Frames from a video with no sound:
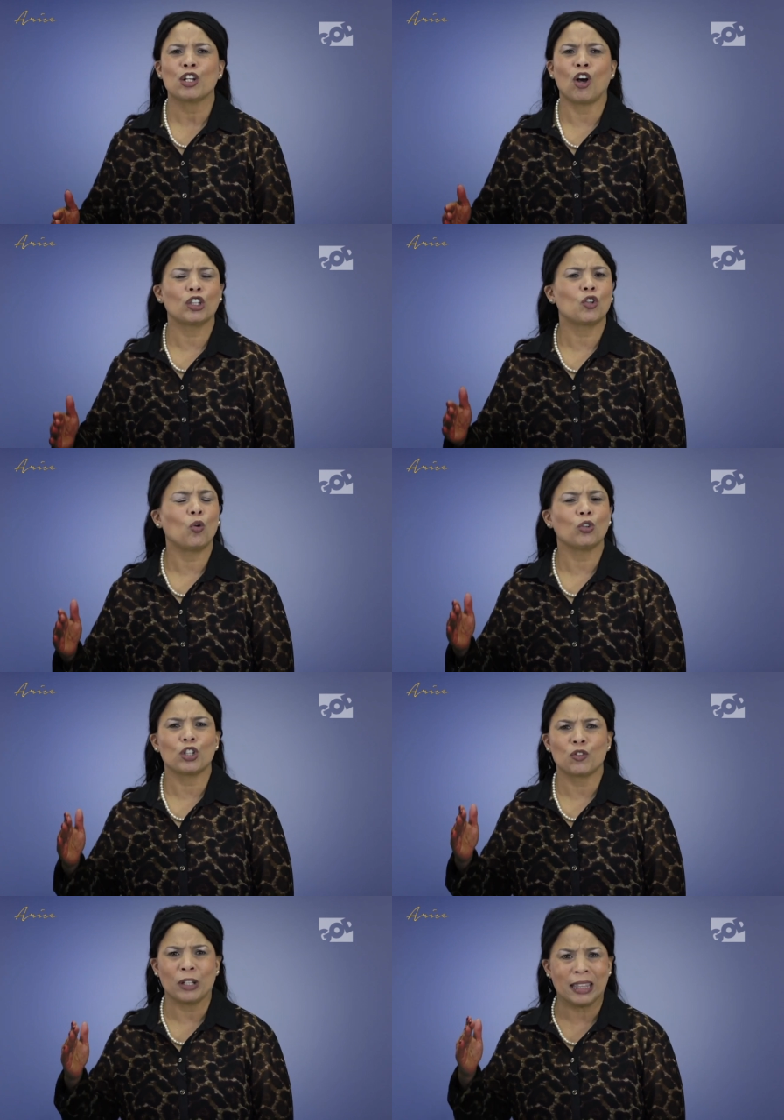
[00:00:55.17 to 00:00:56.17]
God called
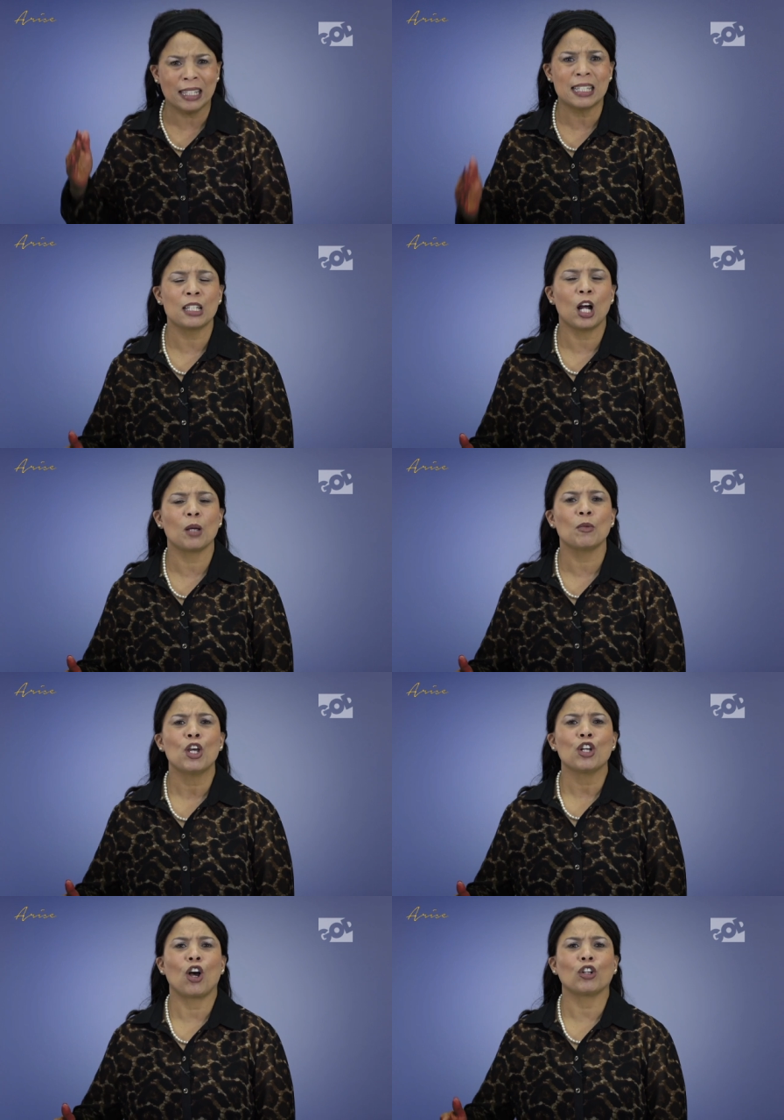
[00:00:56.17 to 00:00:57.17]
us for this time.
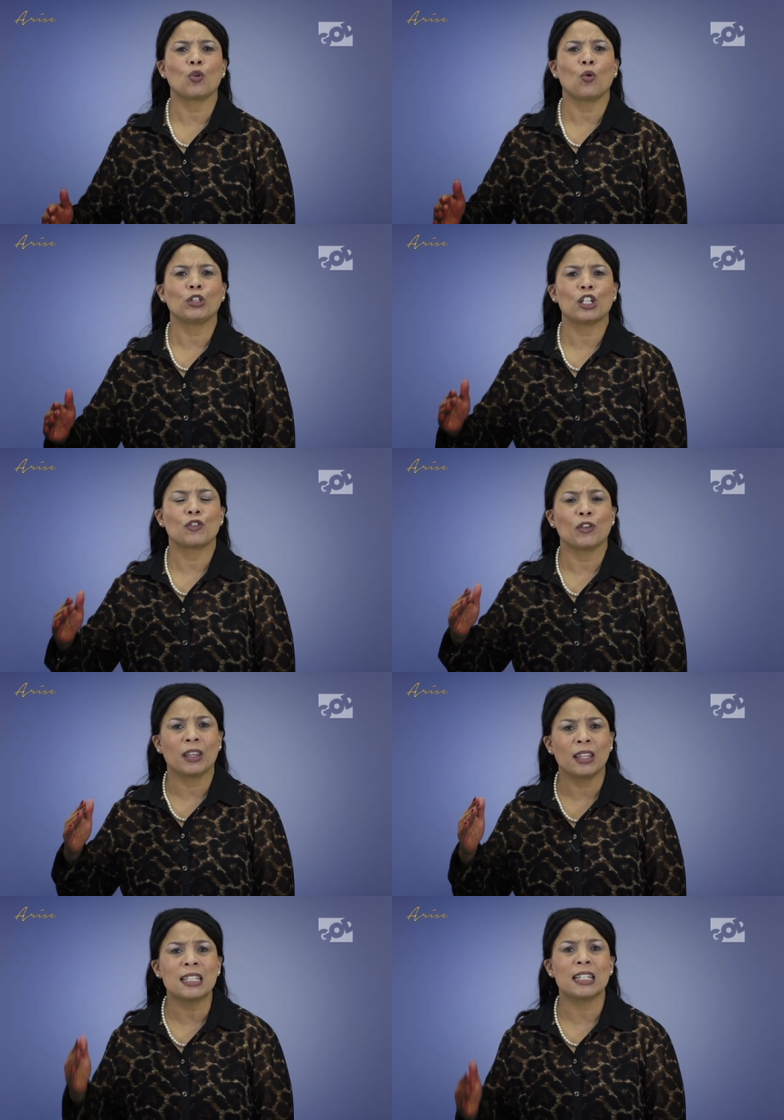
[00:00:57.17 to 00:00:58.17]
God called us for
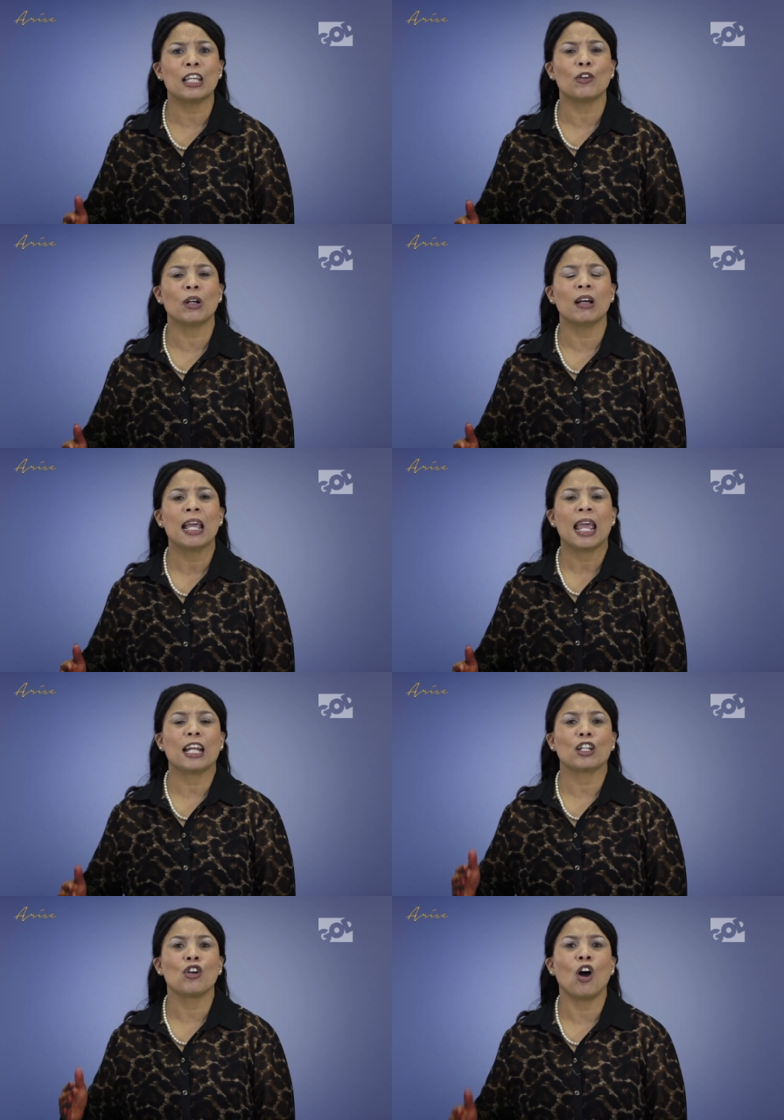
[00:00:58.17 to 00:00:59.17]
this era.
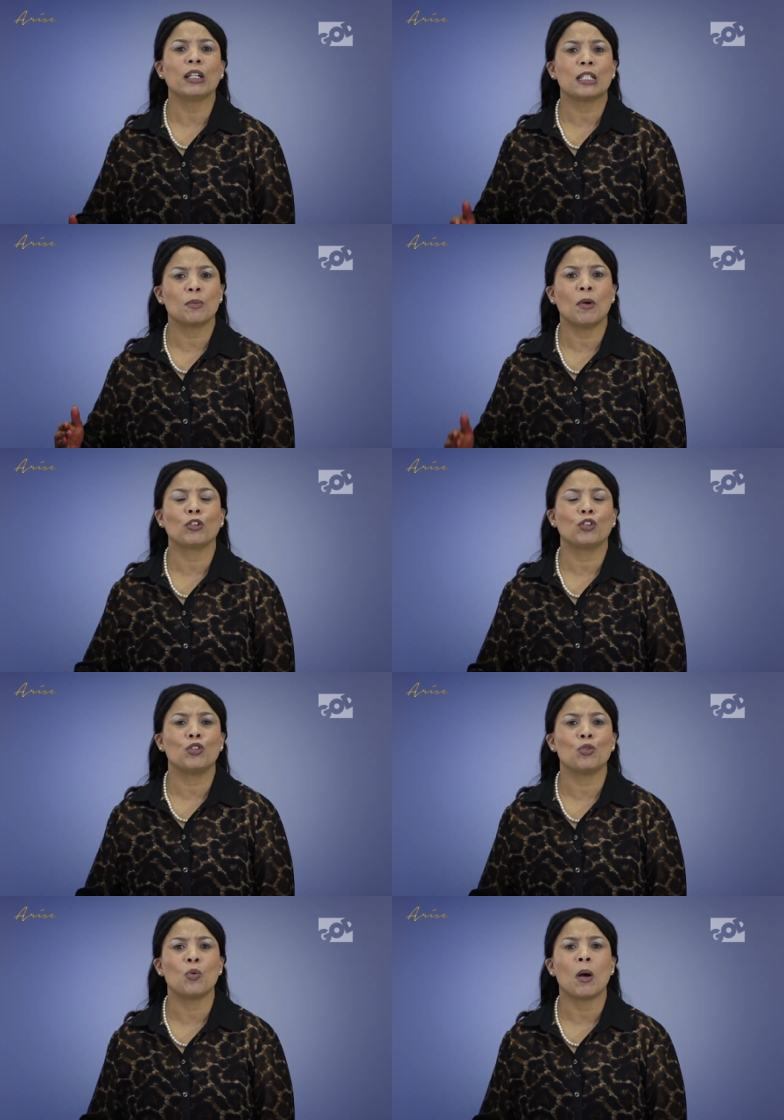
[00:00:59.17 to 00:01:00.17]
And God is about to
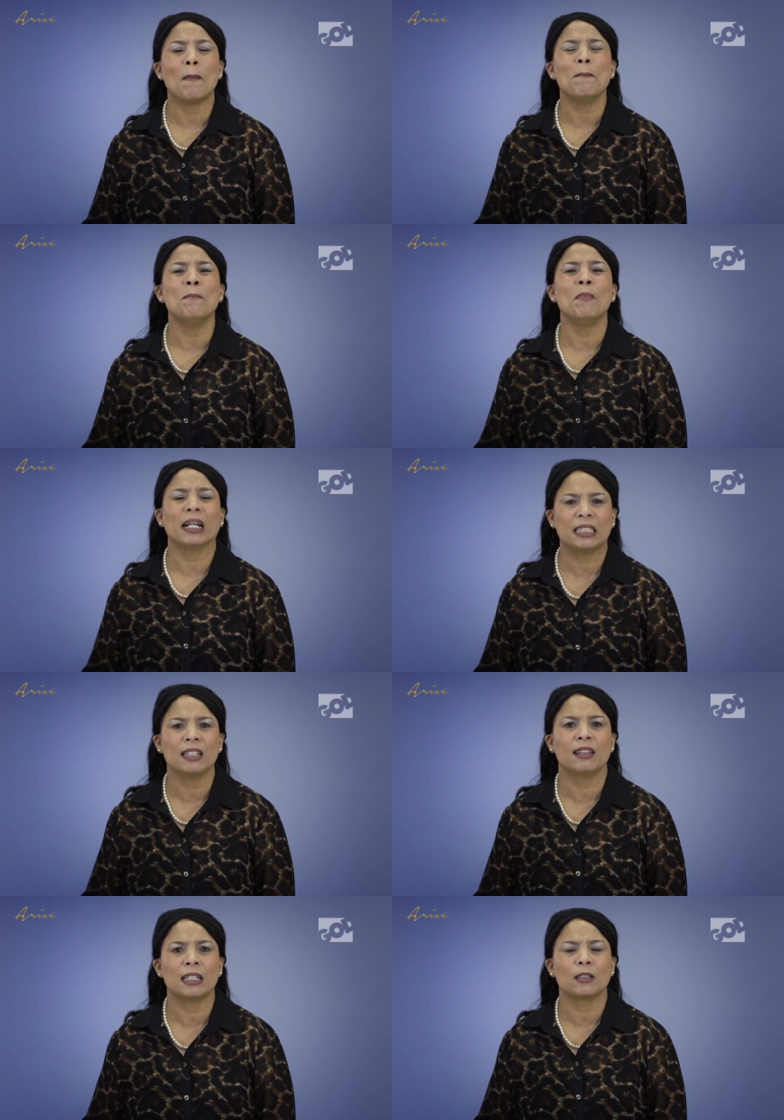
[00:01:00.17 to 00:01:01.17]
do mighty
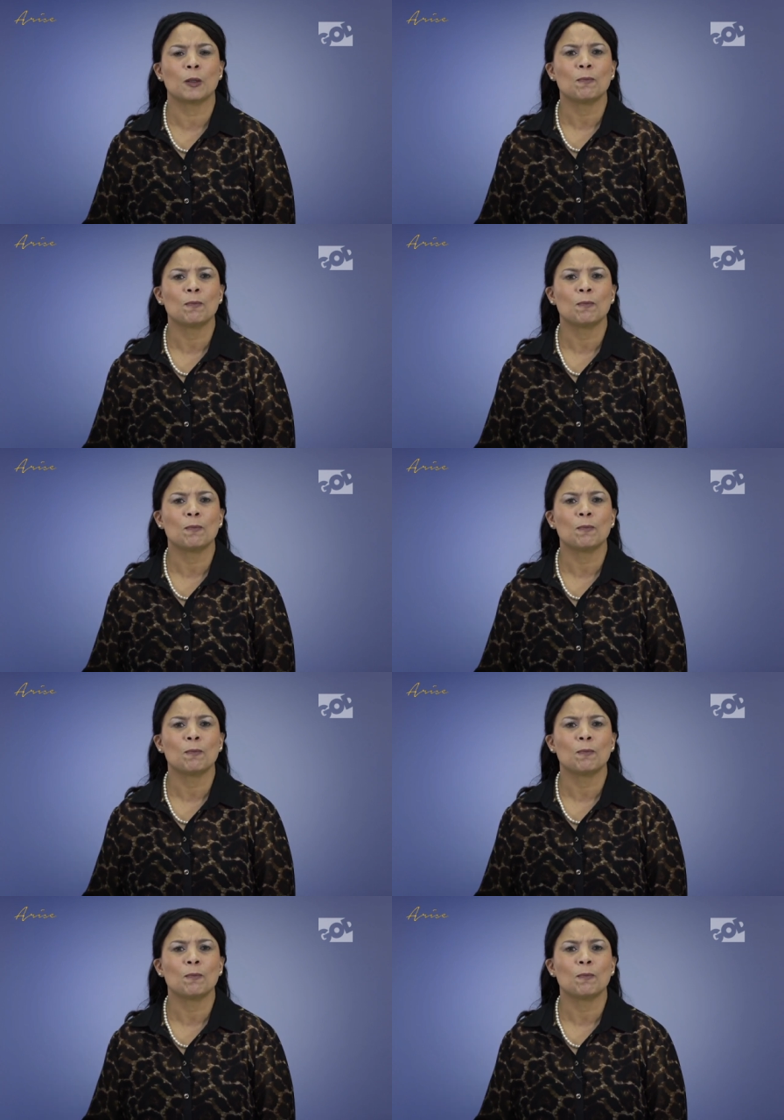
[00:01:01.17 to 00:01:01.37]
things.